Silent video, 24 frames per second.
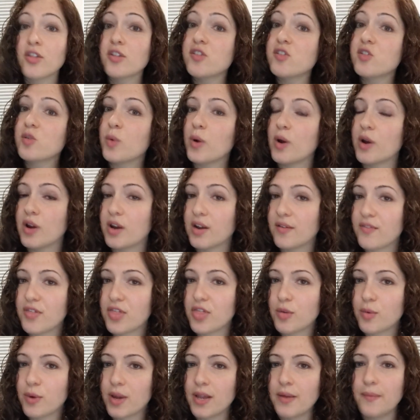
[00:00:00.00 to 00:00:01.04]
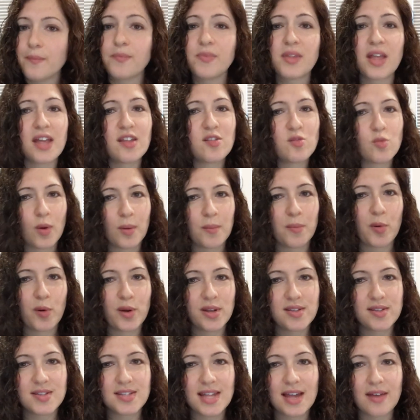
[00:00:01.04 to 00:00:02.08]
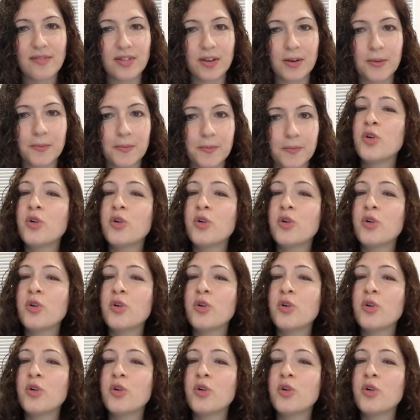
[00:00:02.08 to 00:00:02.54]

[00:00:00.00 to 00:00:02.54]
The square root of three is one point seven.